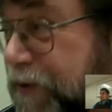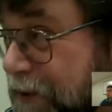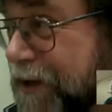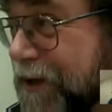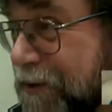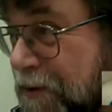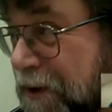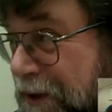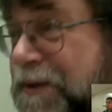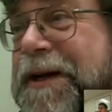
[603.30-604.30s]
fewer
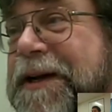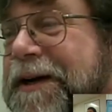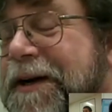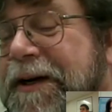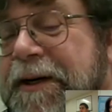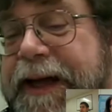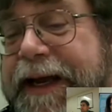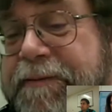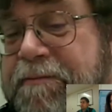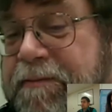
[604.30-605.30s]
controls,
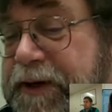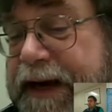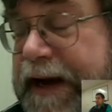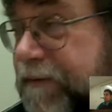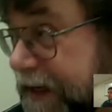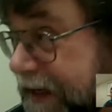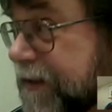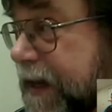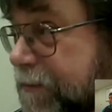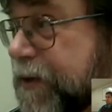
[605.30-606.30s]
and you have
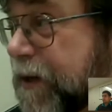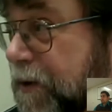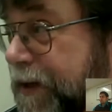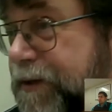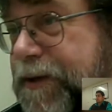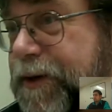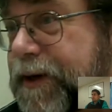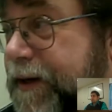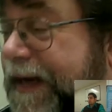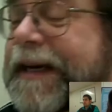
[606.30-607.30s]
desktop sharing, so you
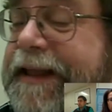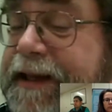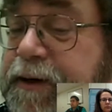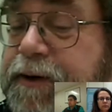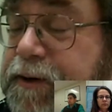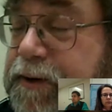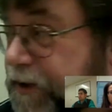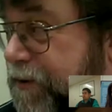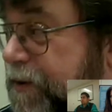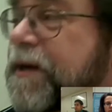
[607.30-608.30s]
can anything you could
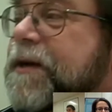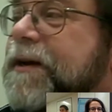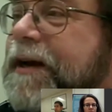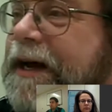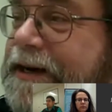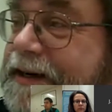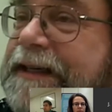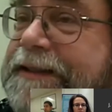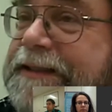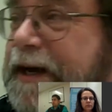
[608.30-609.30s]
do on a
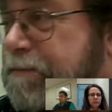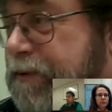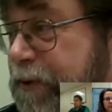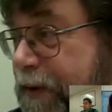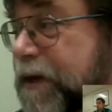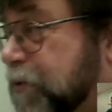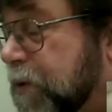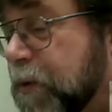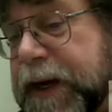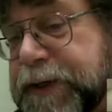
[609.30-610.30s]
desktop to
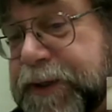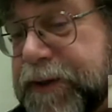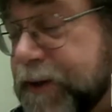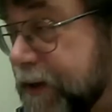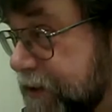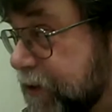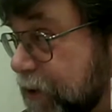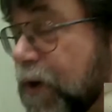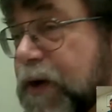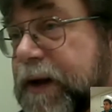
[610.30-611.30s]
answer a question, you can just
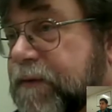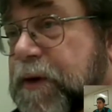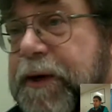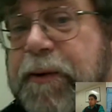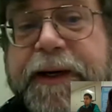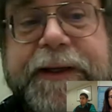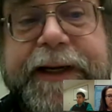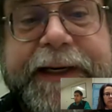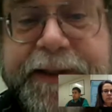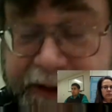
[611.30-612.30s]
call up very quickly
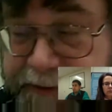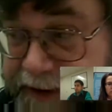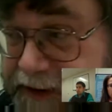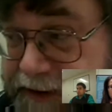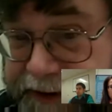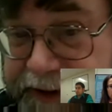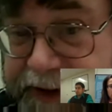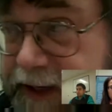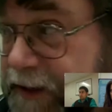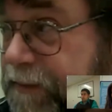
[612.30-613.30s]
and easily by just
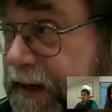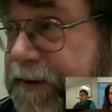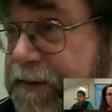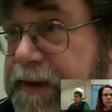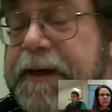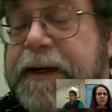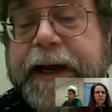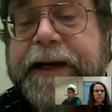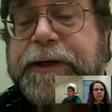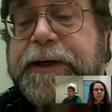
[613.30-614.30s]
clicking on a button
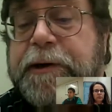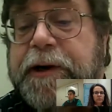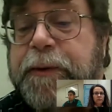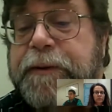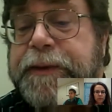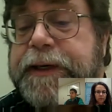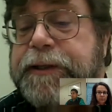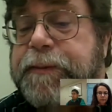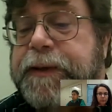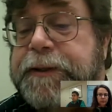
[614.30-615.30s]
and sharing it with the
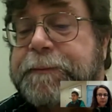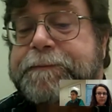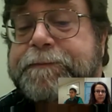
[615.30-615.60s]
participants.